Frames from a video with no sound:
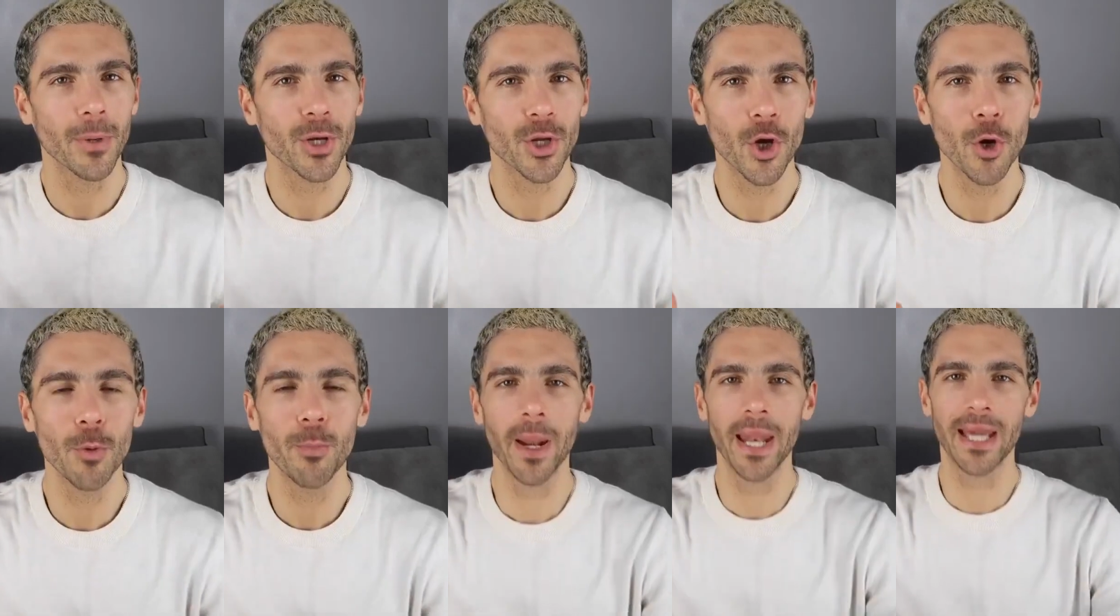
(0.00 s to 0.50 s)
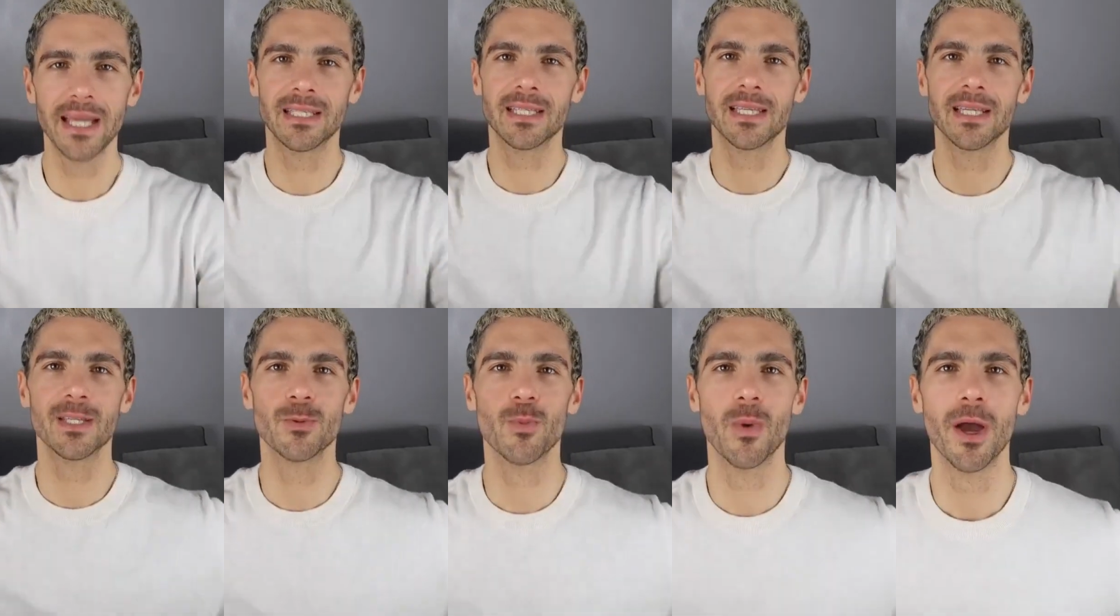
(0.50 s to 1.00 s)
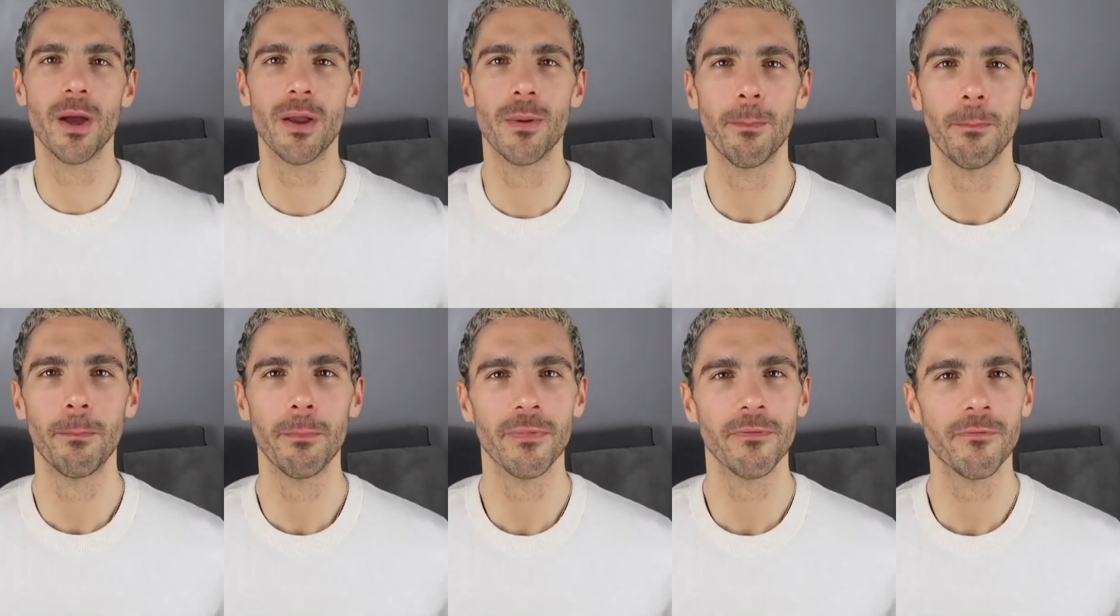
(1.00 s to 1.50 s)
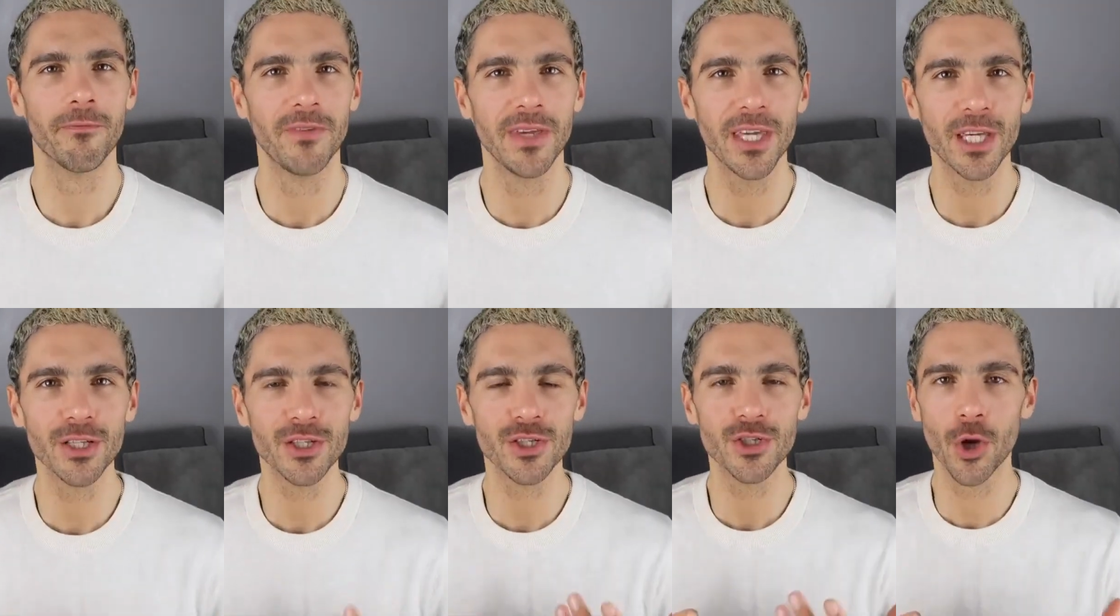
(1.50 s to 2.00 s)
I'm gonna go places where
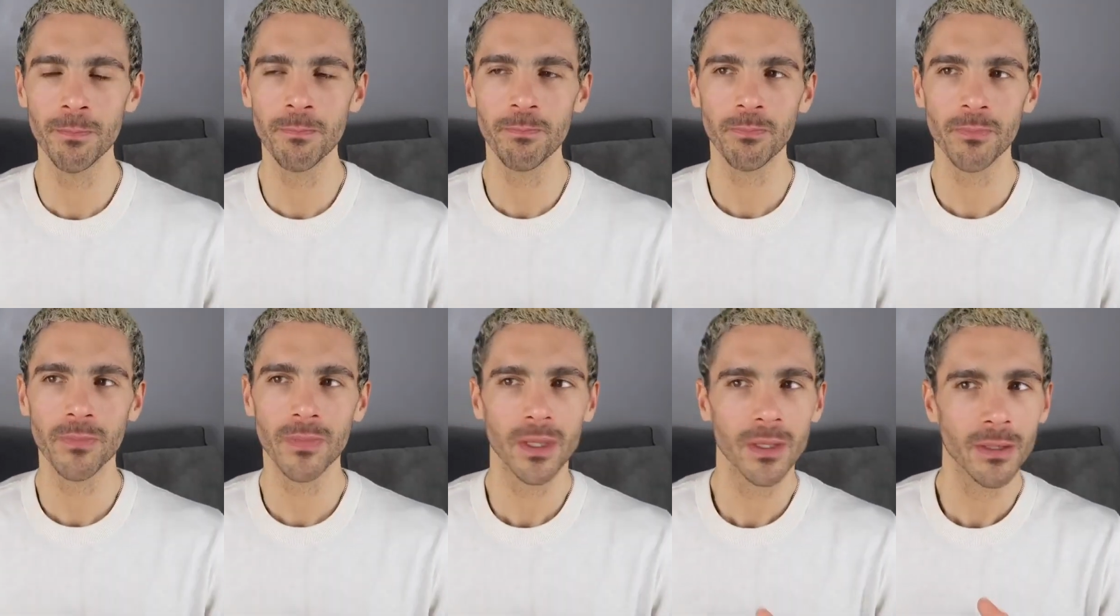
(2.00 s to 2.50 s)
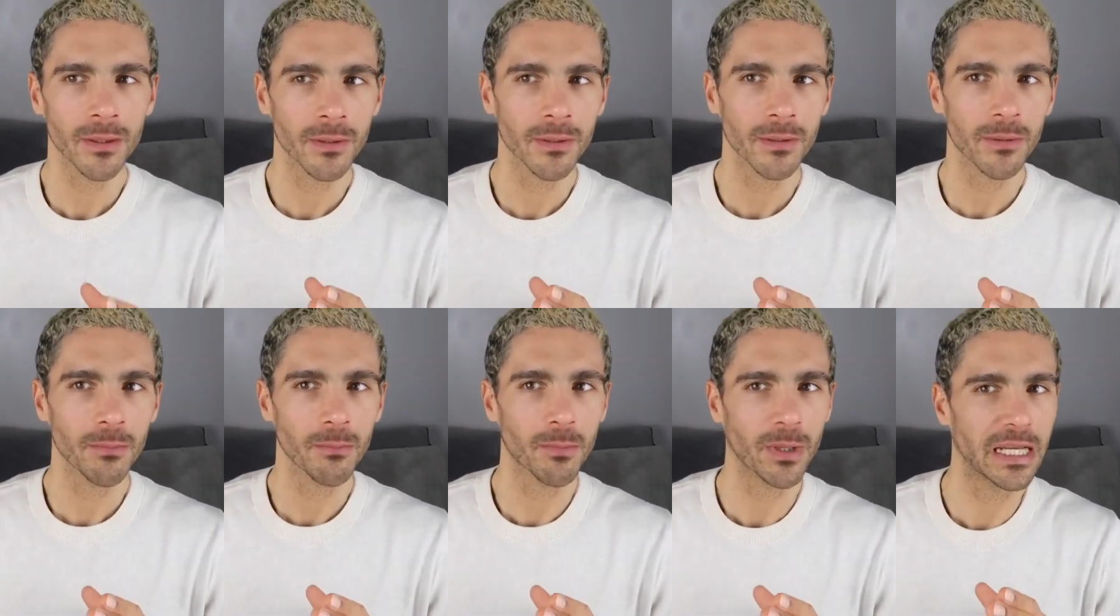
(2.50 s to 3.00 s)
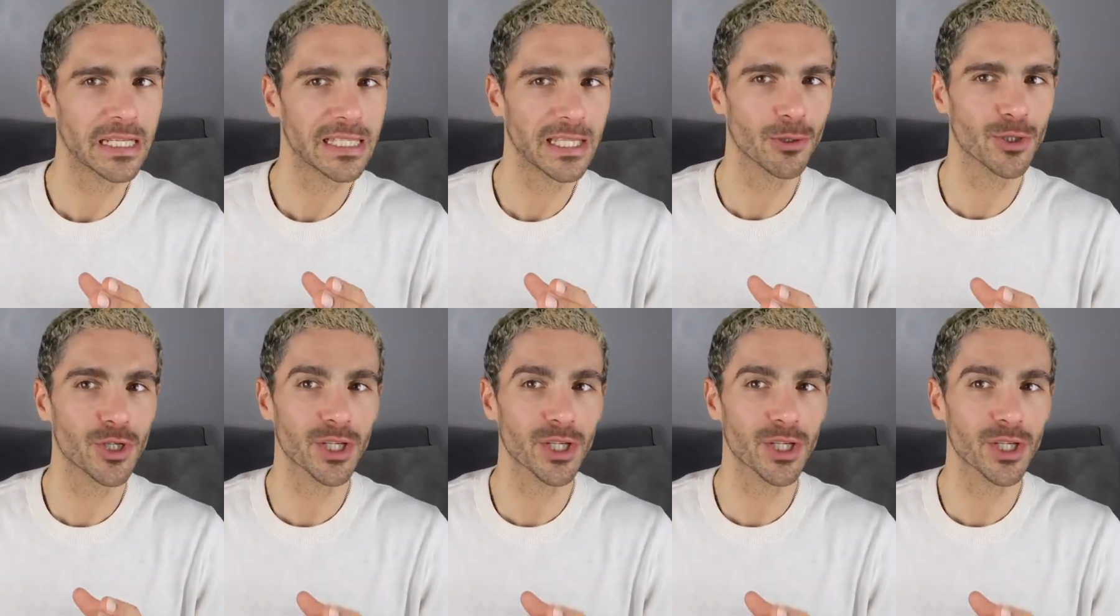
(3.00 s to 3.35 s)
vegans don't usually go because they're